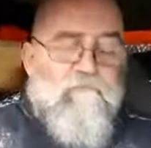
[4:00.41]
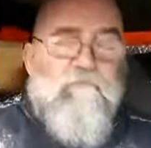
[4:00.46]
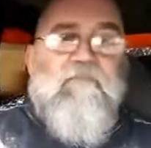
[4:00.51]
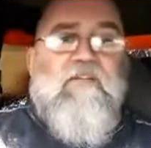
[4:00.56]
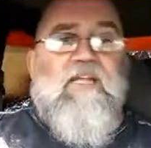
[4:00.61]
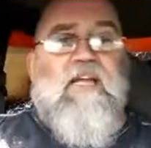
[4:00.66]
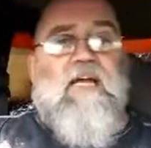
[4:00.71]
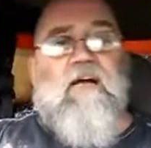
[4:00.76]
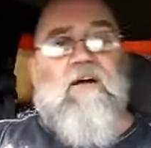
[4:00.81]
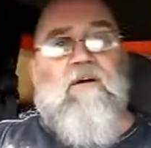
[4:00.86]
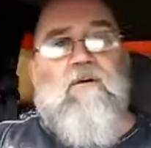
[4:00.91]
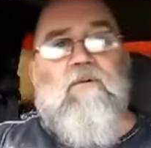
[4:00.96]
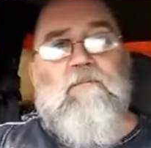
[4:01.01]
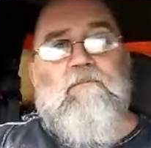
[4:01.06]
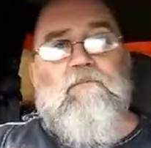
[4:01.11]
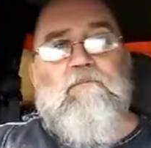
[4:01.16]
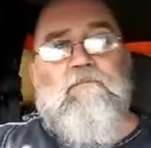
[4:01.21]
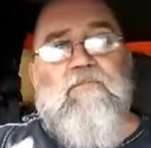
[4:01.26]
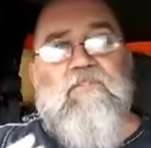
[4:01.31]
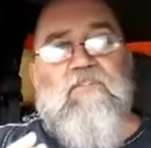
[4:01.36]
Now,
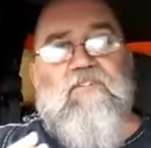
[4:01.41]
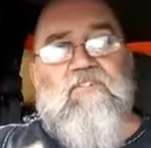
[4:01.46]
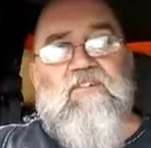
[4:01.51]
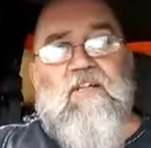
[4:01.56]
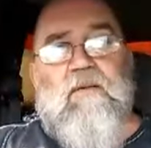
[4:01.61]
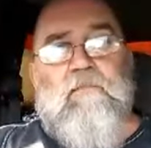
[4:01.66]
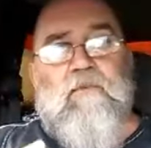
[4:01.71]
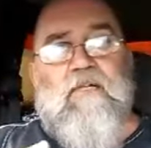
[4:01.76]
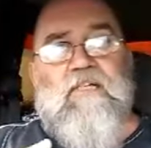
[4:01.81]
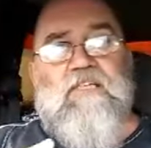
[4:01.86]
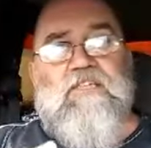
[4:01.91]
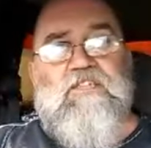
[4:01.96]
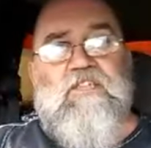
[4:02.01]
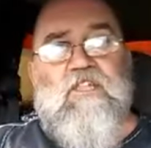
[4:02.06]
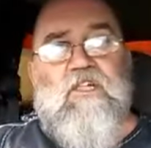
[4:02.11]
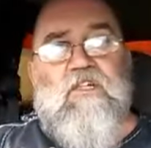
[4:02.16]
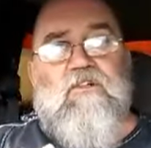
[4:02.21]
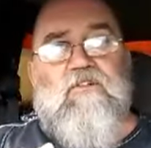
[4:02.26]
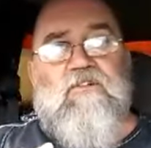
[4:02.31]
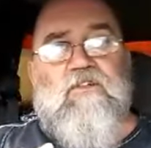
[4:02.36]
somebody
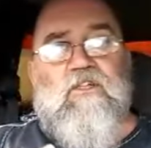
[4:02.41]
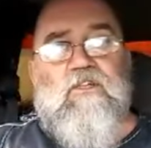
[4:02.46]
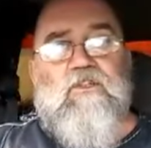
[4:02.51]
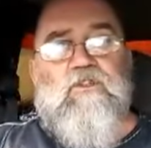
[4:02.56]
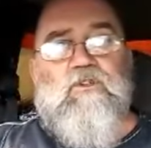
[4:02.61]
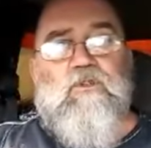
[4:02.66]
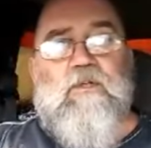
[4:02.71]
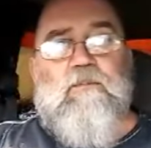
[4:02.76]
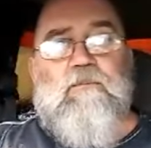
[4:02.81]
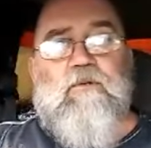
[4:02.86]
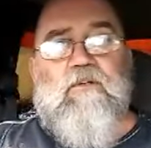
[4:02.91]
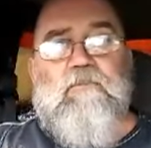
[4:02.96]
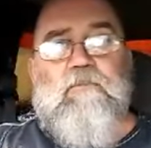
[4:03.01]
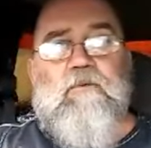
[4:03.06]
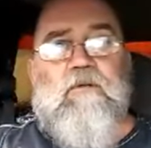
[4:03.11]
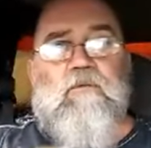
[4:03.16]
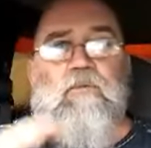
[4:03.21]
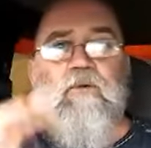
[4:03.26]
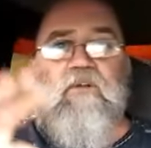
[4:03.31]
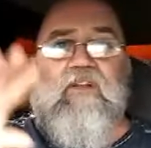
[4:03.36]
shared their dream with
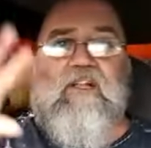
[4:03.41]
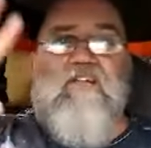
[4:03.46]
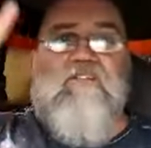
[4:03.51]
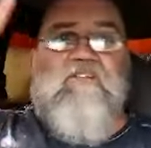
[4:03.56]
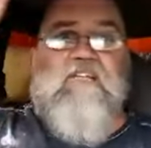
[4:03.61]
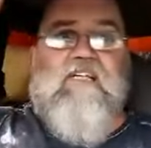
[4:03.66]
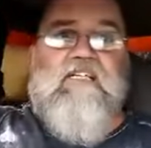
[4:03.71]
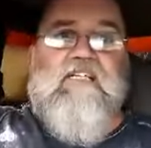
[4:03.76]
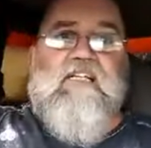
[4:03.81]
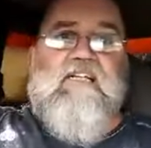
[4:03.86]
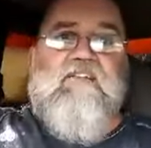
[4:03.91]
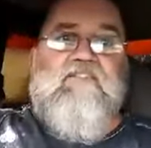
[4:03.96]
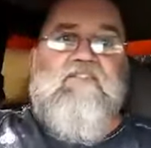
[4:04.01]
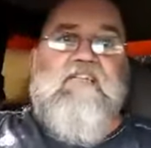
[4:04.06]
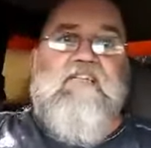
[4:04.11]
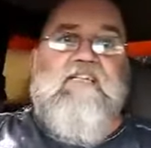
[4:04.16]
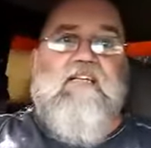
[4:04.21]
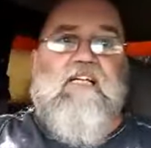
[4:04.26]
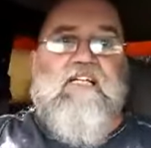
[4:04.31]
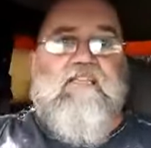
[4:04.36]
me where they said they
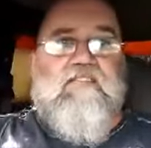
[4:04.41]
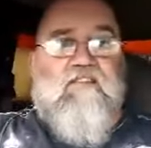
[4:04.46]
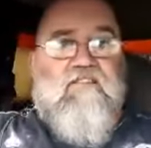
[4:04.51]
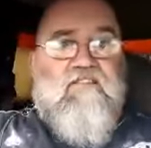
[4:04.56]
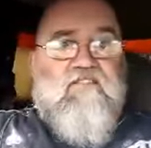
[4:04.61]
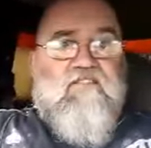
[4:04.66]
seen like the